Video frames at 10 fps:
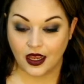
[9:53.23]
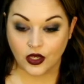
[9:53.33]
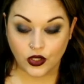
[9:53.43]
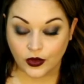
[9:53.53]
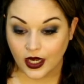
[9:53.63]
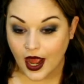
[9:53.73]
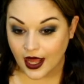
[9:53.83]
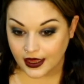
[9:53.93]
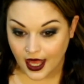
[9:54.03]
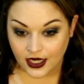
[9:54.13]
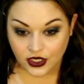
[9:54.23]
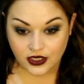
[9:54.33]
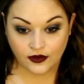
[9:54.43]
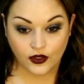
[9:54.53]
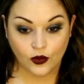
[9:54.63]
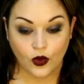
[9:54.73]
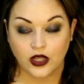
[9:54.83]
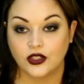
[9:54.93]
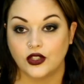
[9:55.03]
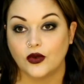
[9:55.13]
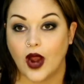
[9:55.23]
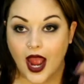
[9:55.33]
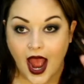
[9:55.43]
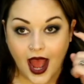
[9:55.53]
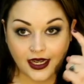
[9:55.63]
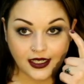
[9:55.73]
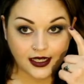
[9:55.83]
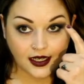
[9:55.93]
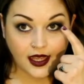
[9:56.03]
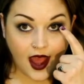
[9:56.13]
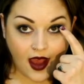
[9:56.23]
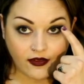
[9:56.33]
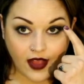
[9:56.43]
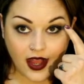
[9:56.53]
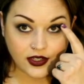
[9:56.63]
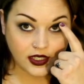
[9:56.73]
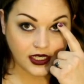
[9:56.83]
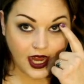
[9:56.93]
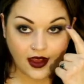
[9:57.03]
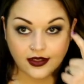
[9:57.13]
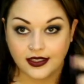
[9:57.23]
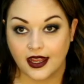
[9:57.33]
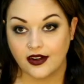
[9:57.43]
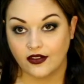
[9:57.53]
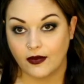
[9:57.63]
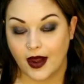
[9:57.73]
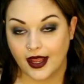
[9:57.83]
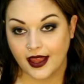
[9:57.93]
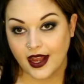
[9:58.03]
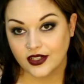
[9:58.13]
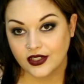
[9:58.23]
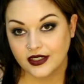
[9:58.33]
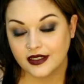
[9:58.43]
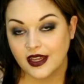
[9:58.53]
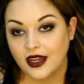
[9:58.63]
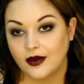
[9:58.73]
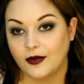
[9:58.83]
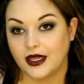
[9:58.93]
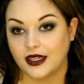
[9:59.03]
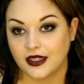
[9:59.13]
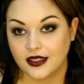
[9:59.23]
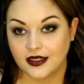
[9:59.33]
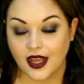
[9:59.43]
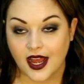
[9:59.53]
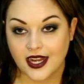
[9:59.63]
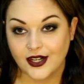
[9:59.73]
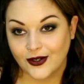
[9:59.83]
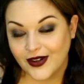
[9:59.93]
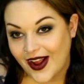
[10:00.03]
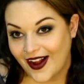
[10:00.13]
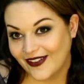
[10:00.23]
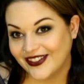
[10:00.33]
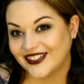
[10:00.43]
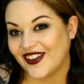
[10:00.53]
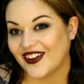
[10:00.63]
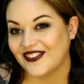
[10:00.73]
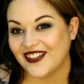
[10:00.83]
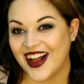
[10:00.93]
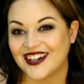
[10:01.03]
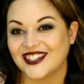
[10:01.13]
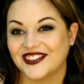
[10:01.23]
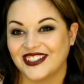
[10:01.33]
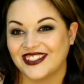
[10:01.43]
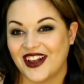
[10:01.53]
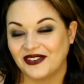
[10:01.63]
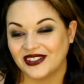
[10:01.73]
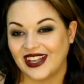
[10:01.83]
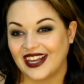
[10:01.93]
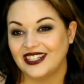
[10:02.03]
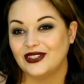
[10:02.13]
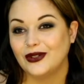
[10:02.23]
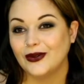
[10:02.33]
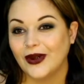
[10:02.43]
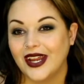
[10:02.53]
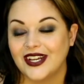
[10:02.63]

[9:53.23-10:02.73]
You can add lashes if you want to. I added a half lash on the outside of my lashes because I don't have as long of lashes as I would like to.